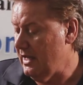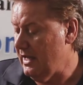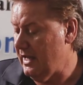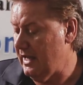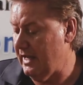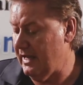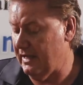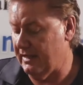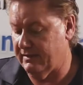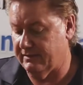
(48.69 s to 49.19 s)

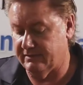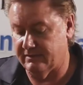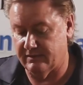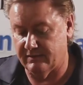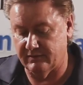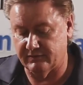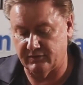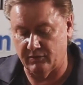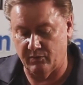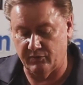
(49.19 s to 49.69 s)
And
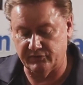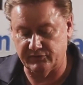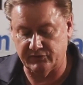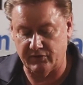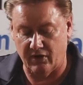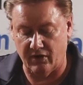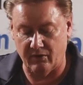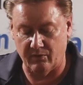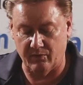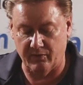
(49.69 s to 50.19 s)
so we'll
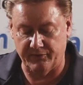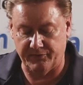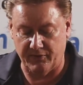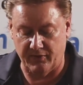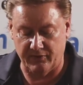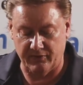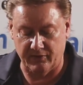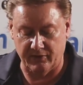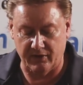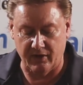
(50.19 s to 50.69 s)
start
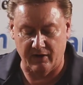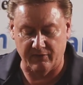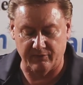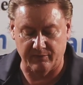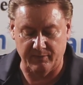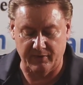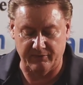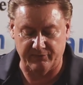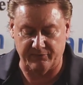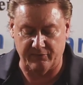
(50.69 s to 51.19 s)
with the
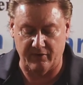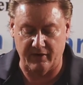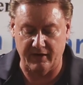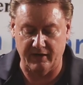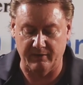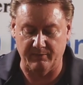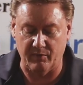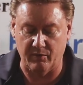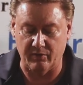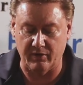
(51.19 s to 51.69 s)
government
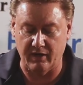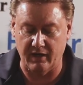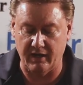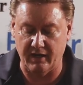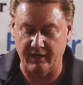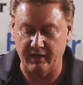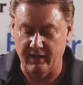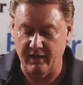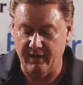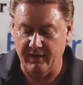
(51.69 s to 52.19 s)
frame,
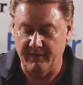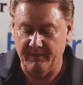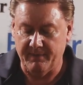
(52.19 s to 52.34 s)
okay?